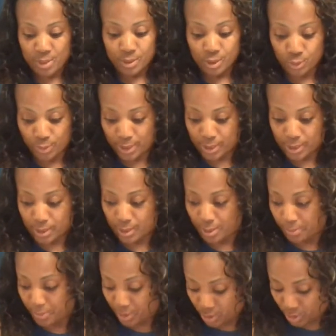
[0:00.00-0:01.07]
So I said, let
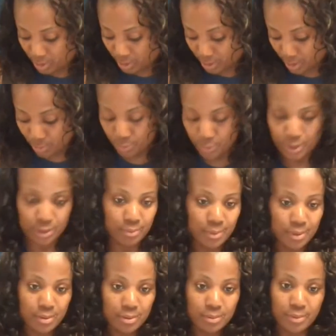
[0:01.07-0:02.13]
me just see
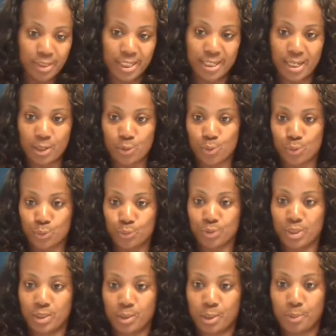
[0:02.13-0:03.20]
what they got going on
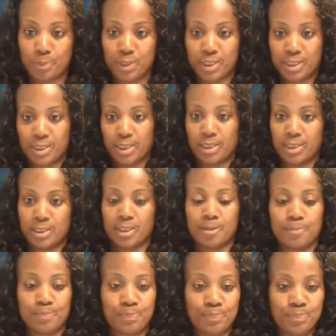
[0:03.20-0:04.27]
in a couple of
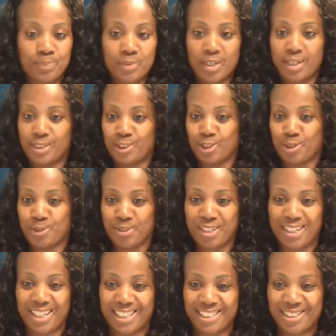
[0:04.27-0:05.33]
cities. Hey, Jody,
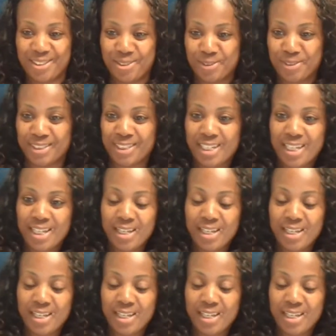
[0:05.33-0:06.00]
how you doing?